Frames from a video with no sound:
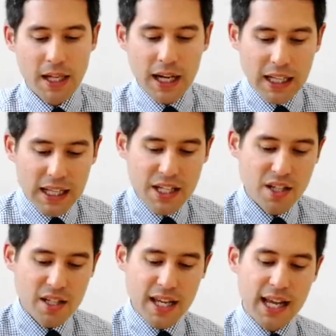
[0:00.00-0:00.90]
And Elisha
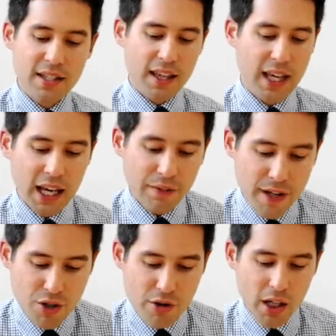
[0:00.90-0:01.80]
said to the king of
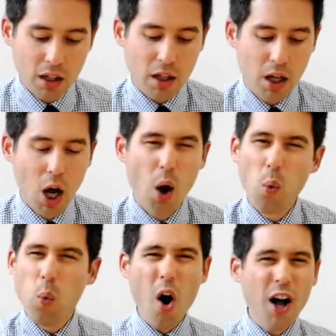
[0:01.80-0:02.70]
Israel,
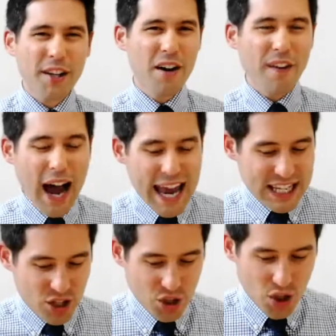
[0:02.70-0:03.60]
what have I
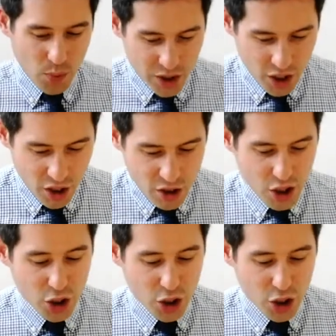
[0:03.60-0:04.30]
to do with you?